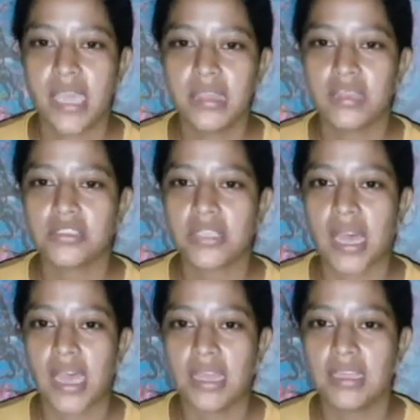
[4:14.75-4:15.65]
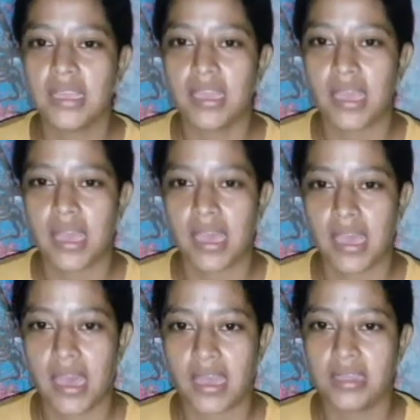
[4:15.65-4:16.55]
Set aside
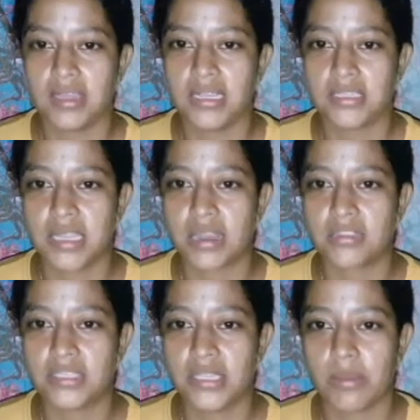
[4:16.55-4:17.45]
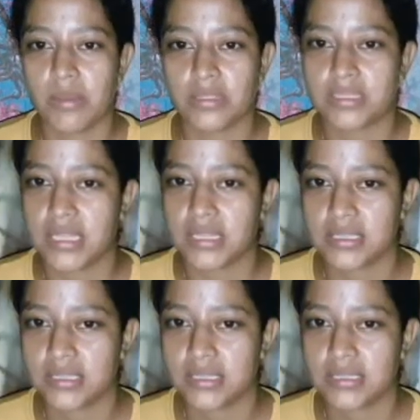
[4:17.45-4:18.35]
and discard cinnamon
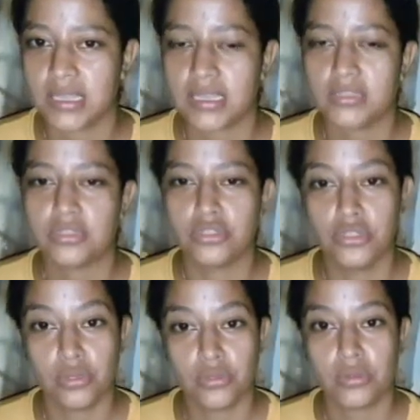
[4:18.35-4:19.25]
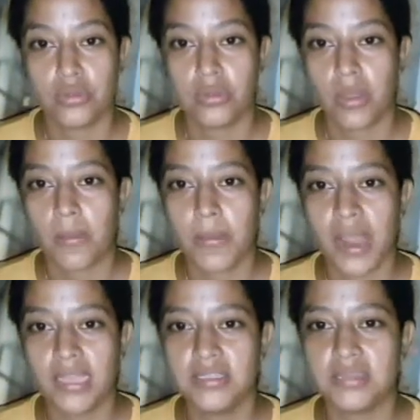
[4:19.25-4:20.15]
sticks. 2.
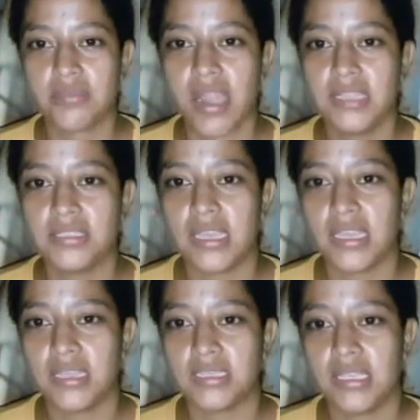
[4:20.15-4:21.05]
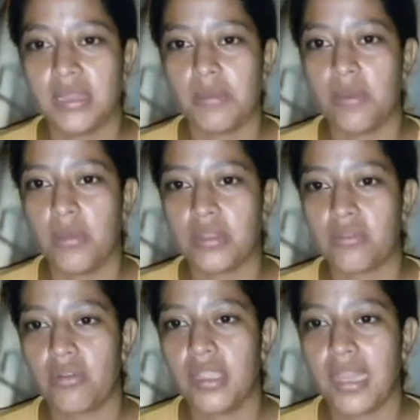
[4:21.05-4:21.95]
Place the rice and the cinnamon
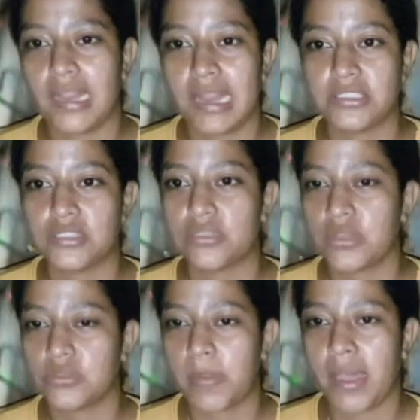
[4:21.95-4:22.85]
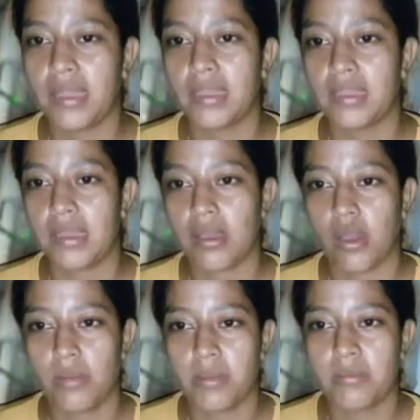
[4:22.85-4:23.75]
water in a large saucepan
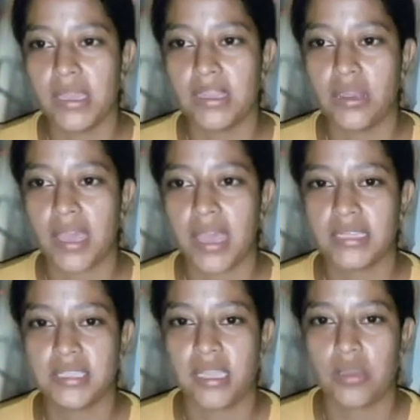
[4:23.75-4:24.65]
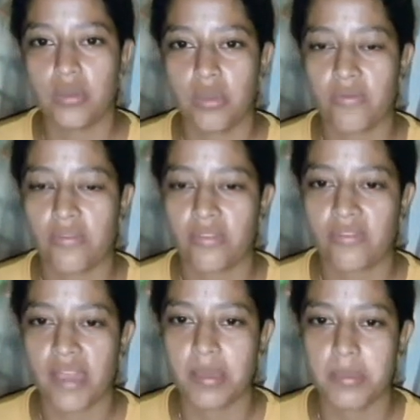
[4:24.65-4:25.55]
over medium heat and cook
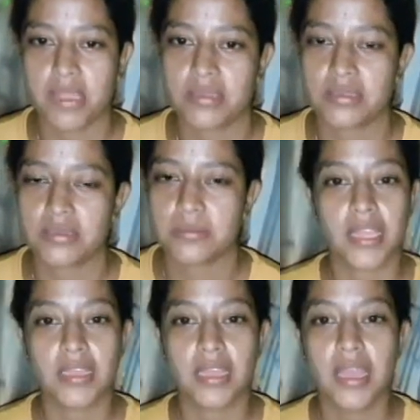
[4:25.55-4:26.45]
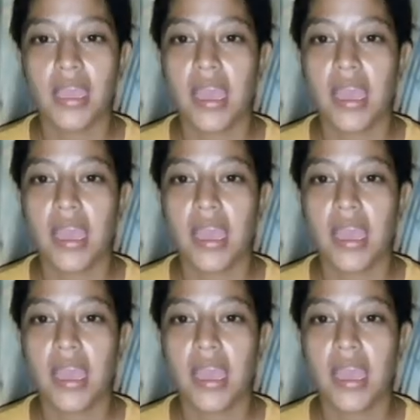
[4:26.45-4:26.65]
for 5 minutes. 3.